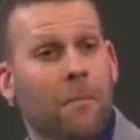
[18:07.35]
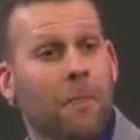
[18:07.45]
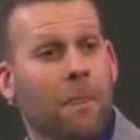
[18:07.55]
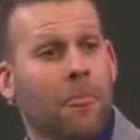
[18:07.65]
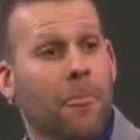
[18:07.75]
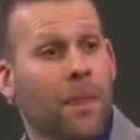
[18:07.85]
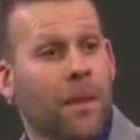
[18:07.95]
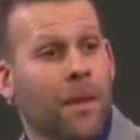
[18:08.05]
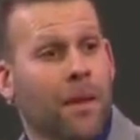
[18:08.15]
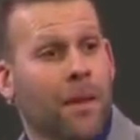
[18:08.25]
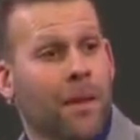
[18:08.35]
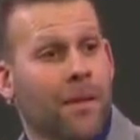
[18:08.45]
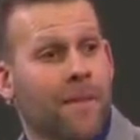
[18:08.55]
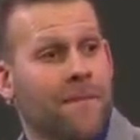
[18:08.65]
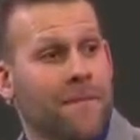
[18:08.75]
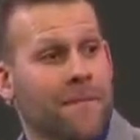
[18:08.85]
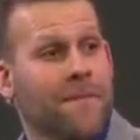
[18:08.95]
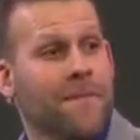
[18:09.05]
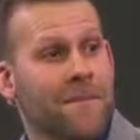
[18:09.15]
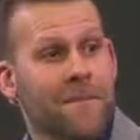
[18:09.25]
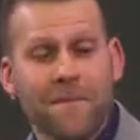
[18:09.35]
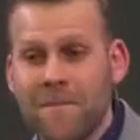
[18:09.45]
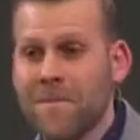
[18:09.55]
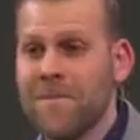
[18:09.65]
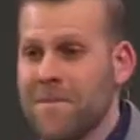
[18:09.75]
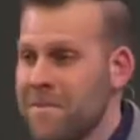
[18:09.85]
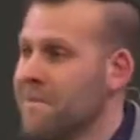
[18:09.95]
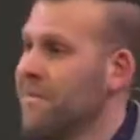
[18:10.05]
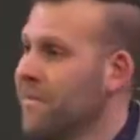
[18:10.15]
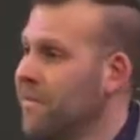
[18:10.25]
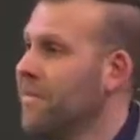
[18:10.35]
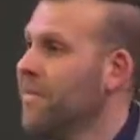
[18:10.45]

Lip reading: No one is speaking in this clip.